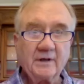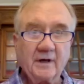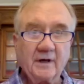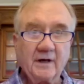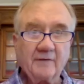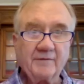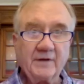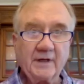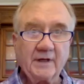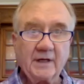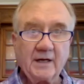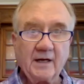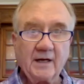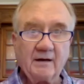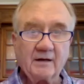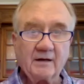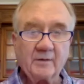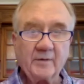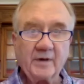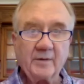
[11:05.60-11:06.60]
of the
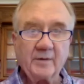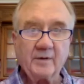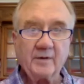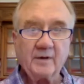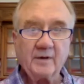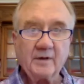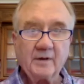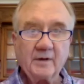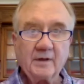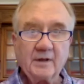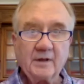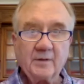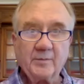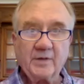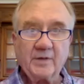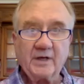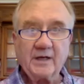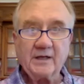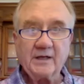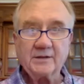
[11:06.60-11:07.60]
economy
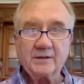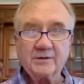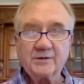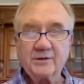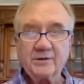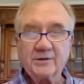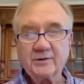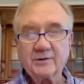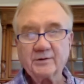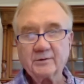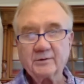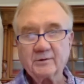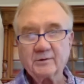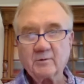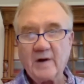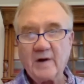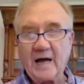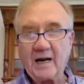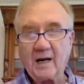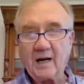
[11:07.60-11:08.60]
began to
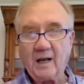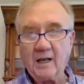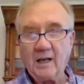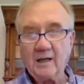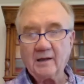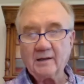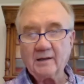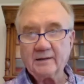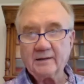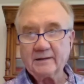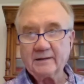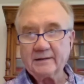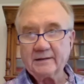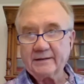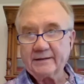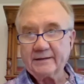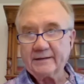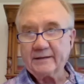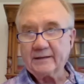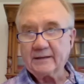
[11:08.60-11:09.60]
rattle.
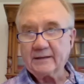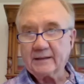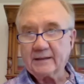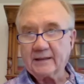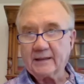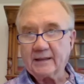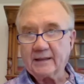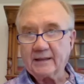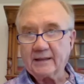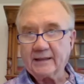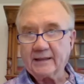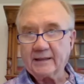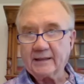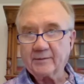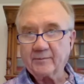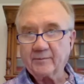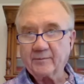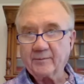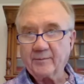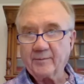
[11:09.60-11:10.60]

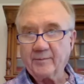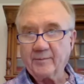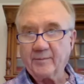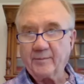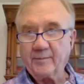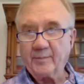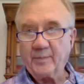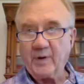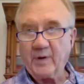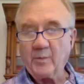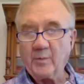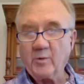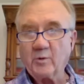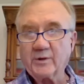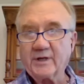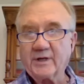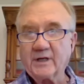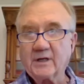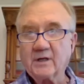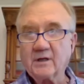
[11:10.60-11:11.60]
And people
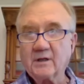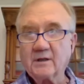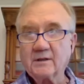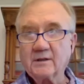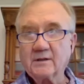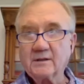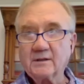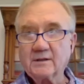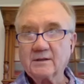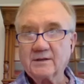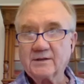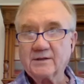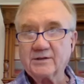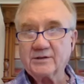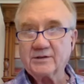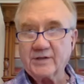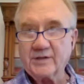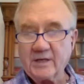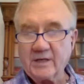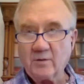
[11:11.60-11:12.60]
didn't
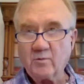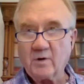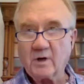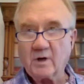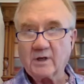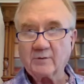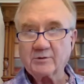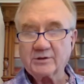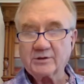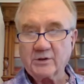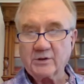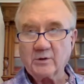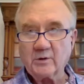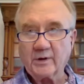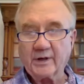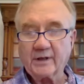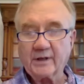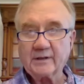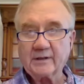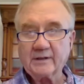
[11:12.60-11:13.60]
see what it was
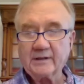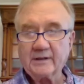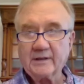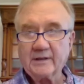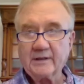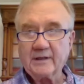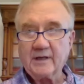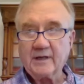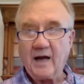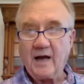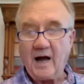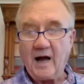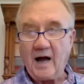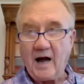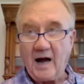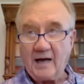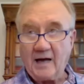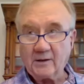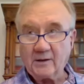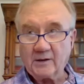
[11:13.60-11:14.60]
doing.
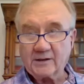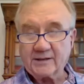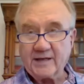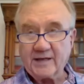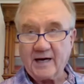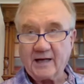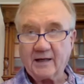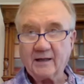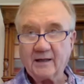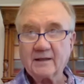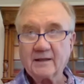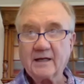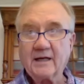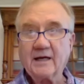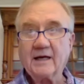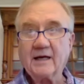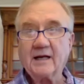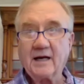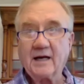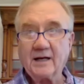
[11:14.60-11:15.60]
I looked at it
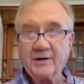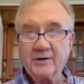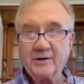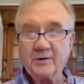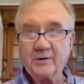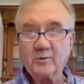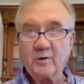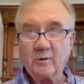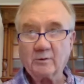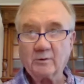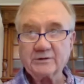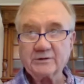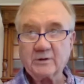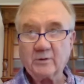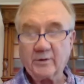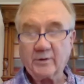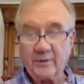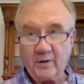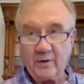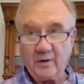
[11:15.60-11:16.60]
and I knew what was
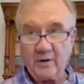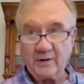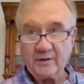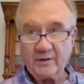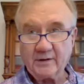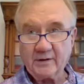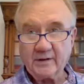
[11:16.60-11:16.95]
going on,